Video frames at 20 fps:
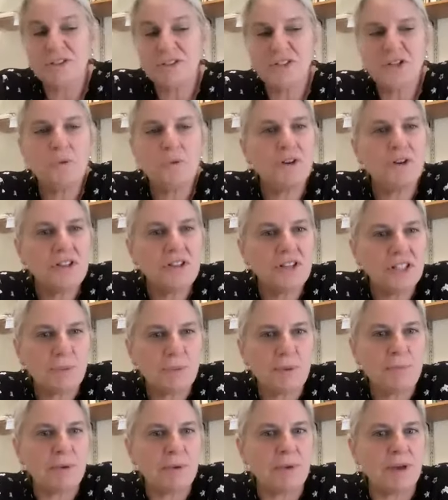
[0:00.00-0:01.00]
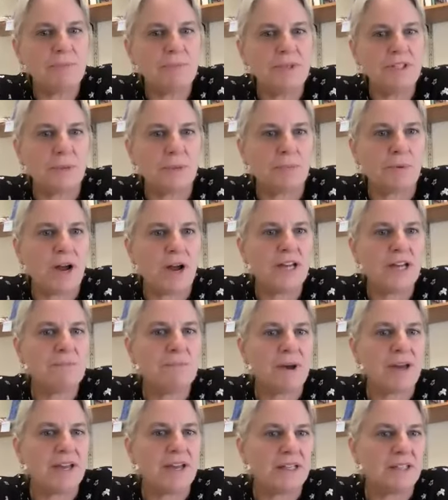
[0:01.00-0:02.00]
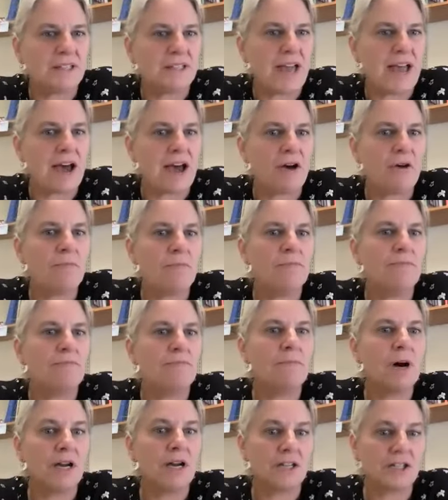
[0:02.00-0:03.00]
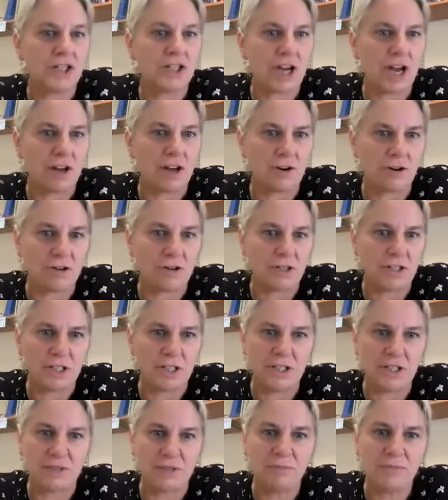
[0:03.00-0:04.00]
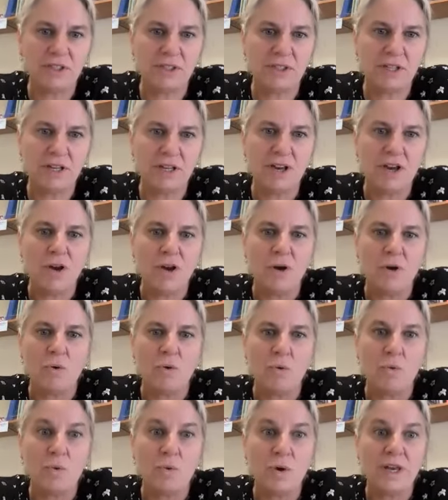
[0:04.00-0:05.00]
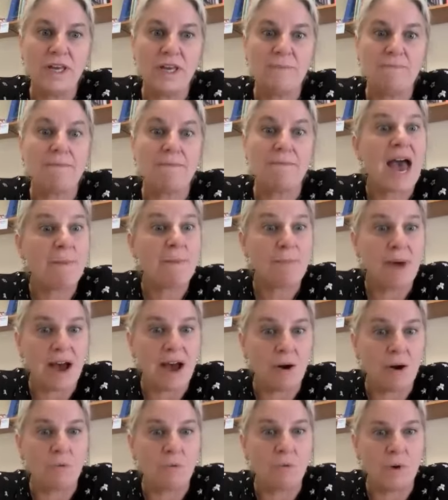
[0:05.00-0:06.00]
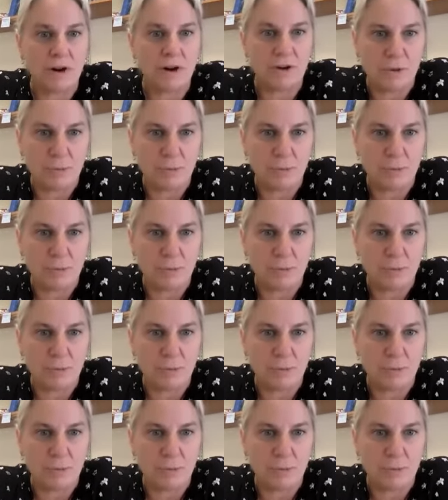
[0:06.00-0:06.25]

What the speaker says: so one of the things people might be surprised by is how much on our teams we map out where the